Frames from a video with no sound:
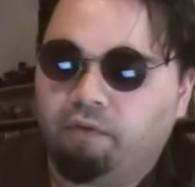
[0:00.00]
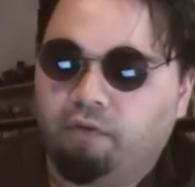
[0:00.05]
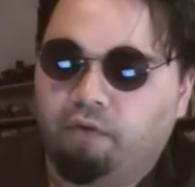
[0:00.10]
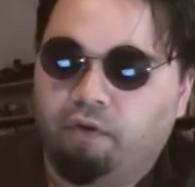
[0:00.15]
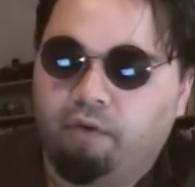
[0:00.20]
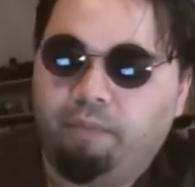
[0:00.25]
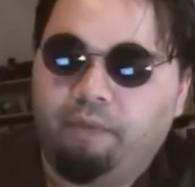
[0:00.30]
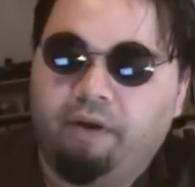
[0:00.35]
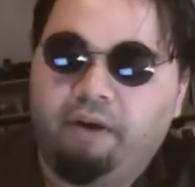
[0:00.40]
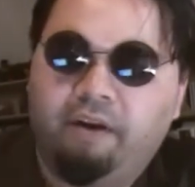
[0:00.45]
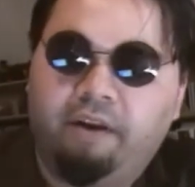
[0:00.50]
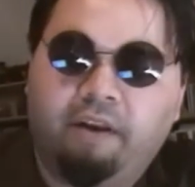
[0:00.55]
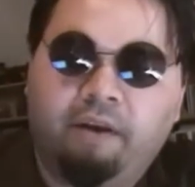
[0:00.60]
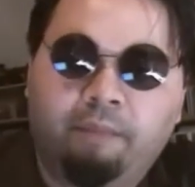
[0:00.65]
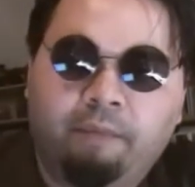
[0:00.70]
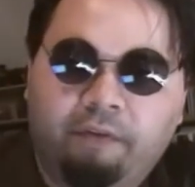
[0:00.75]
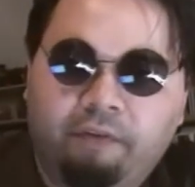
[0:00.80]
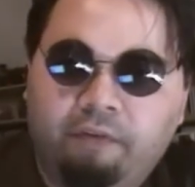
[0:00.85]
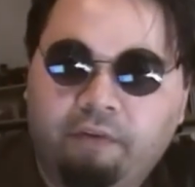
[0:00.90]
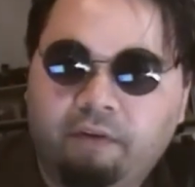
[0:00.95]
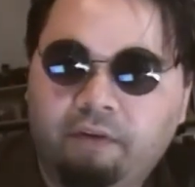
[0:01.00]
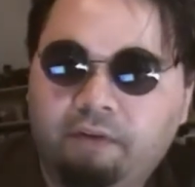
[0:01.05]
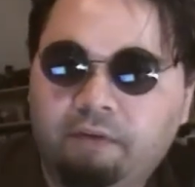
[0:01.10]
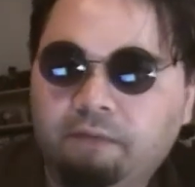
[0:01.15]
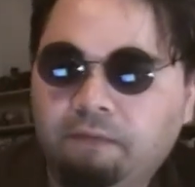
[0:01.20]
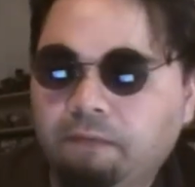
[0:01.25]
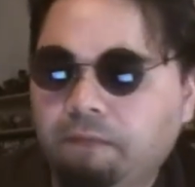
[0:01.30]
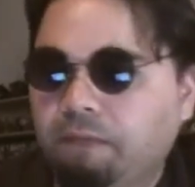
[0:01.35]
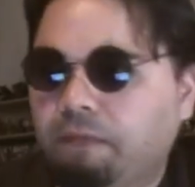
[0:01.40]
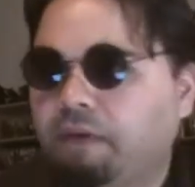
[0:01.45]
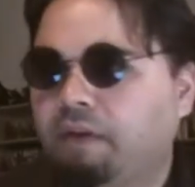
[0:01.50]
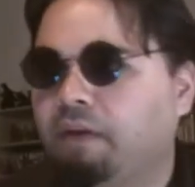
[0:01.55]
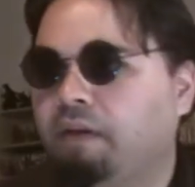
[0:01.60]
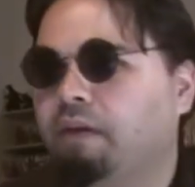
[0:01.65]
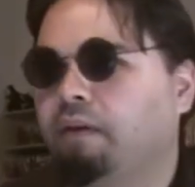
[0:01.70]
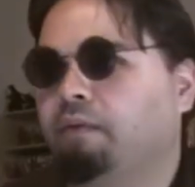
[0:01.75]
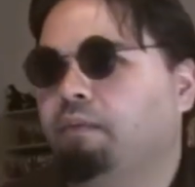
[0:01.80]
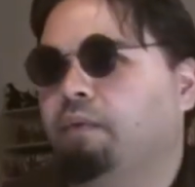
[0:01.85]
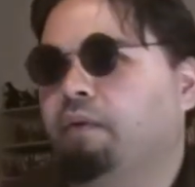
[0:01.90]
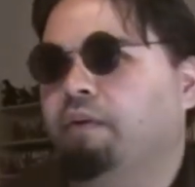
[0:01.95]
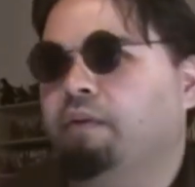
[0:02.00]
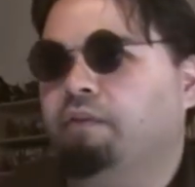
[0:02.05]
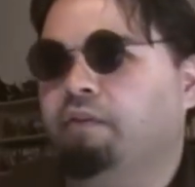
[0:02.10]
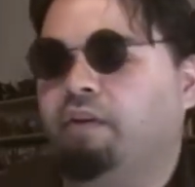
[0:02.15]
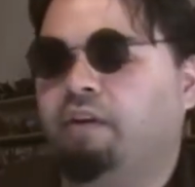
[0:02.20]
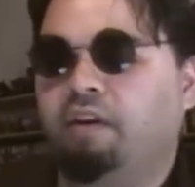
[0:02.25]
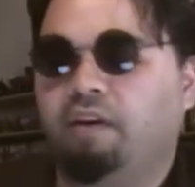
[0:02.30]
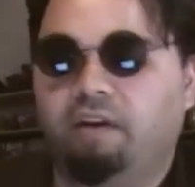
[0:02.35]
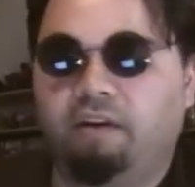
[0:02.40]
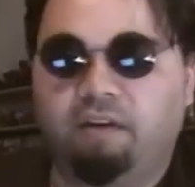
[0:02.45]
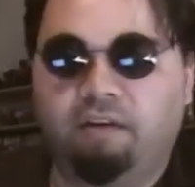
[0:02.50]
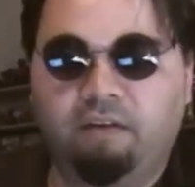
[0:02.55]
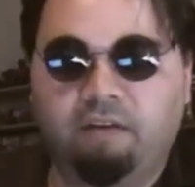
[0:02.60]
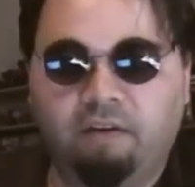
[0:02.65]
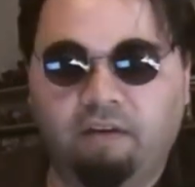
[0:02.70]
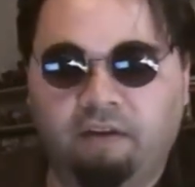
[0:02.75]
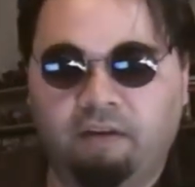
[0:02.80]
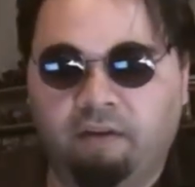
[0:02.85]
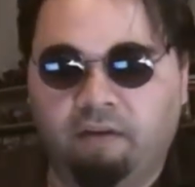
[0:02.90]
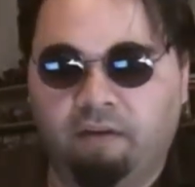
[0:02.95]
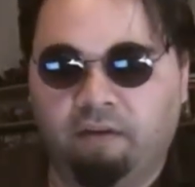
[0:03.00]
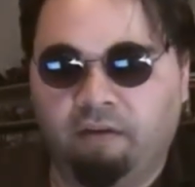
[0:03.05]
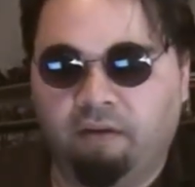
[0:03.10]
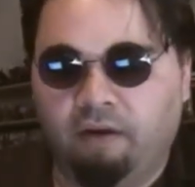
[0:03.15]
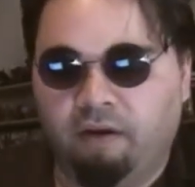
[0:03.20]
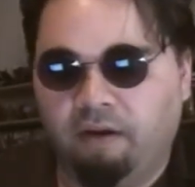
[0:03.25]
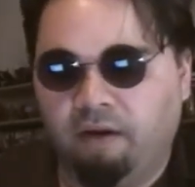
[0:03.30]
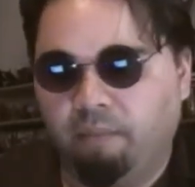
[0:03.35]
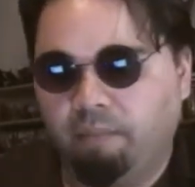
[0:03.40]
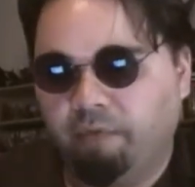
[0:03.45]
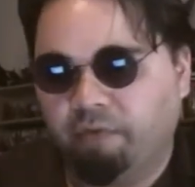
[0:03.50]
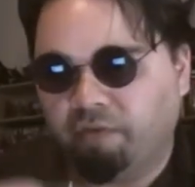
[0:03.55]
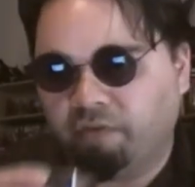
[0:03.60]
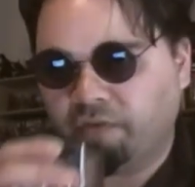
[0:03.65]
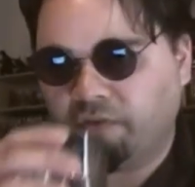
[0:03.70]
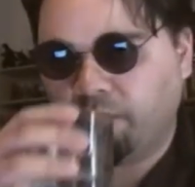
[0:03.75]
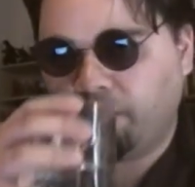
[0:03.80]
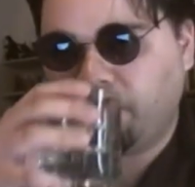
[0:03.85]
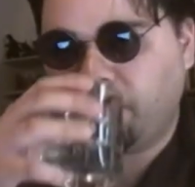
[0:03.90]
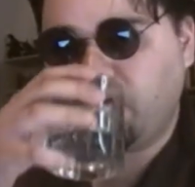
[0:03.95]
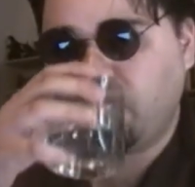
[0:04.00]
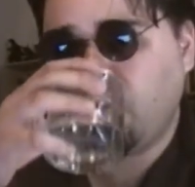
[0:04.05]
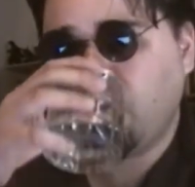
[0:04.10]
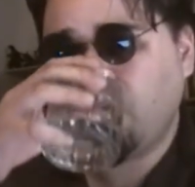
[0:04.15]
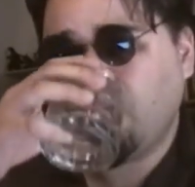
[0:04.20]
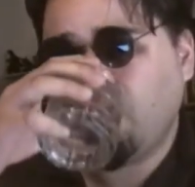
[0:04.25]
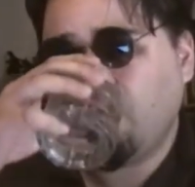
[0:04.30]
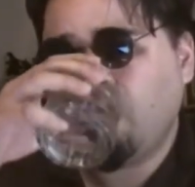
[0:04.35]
story behind Emmitt Till, he was a kid in Mississippi